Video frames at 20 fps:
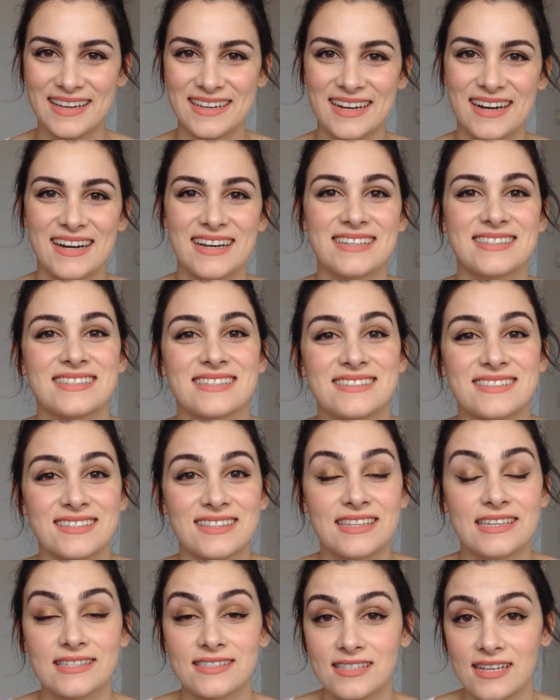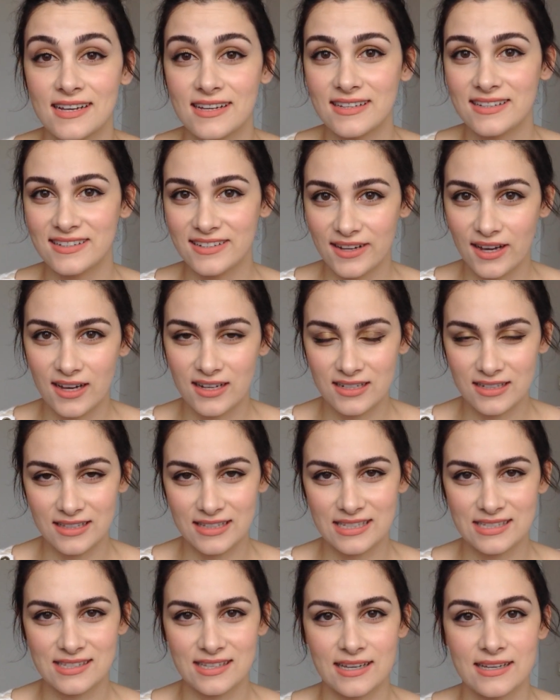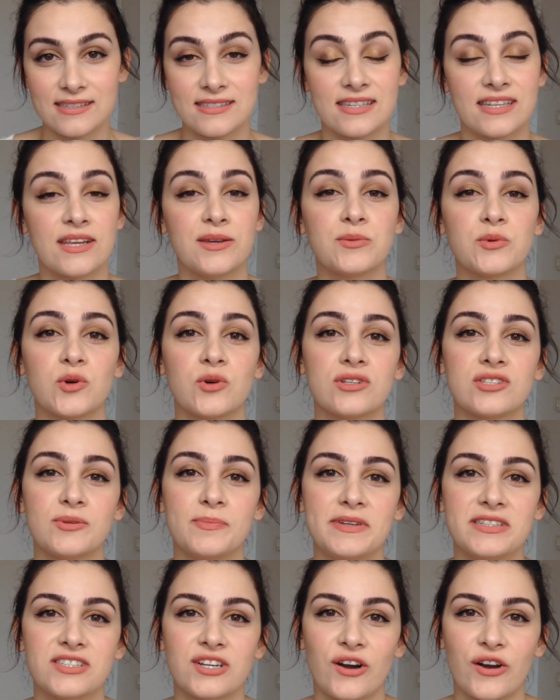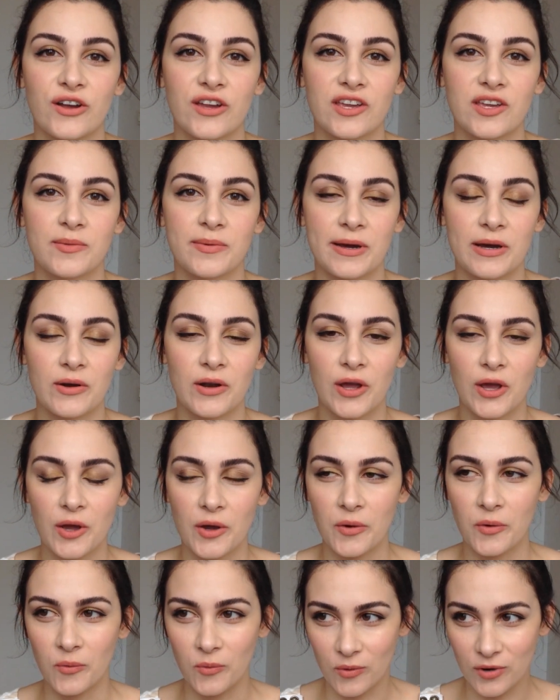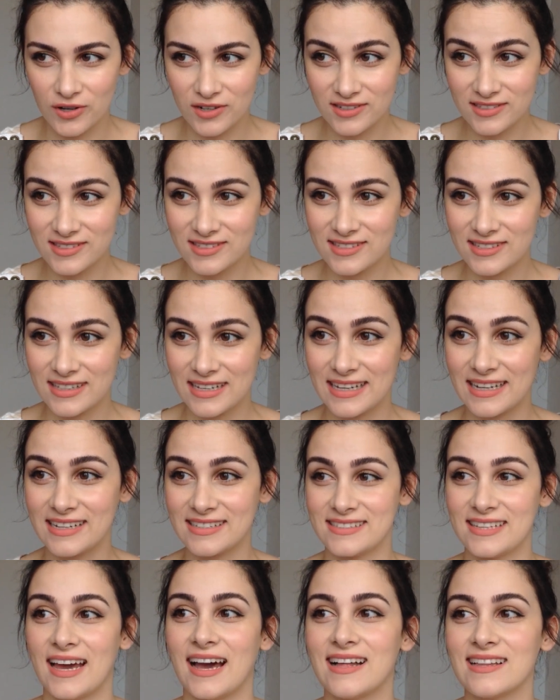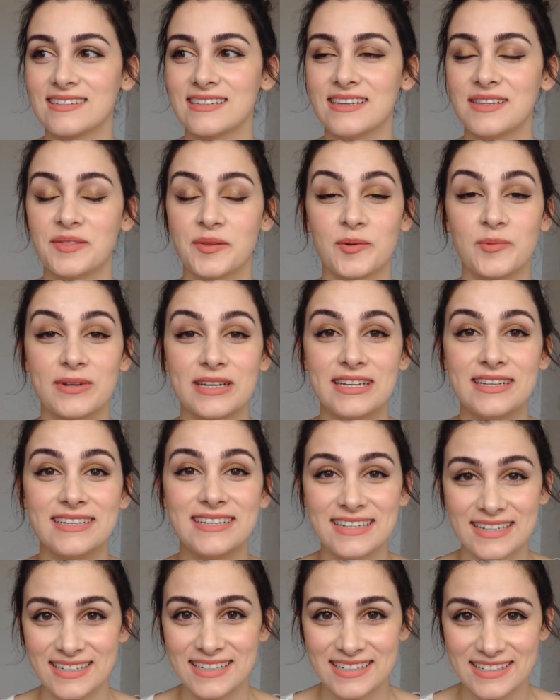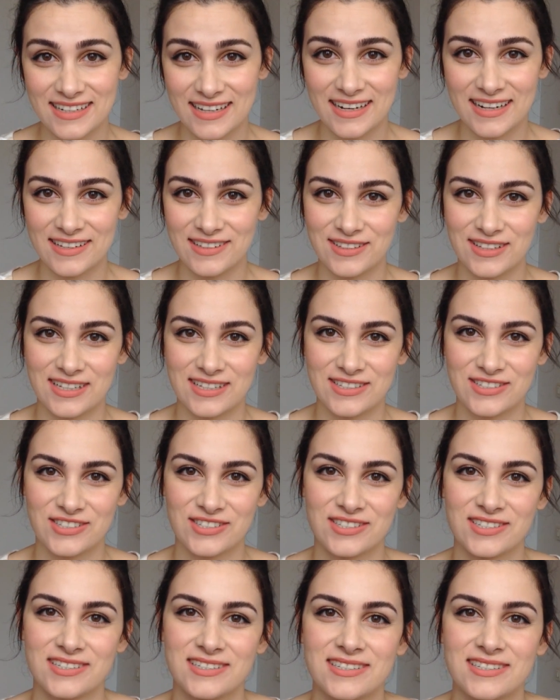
guys, it's Elisa, not Alyssa, and today I'm going to be talking about words in Italian that we need in English.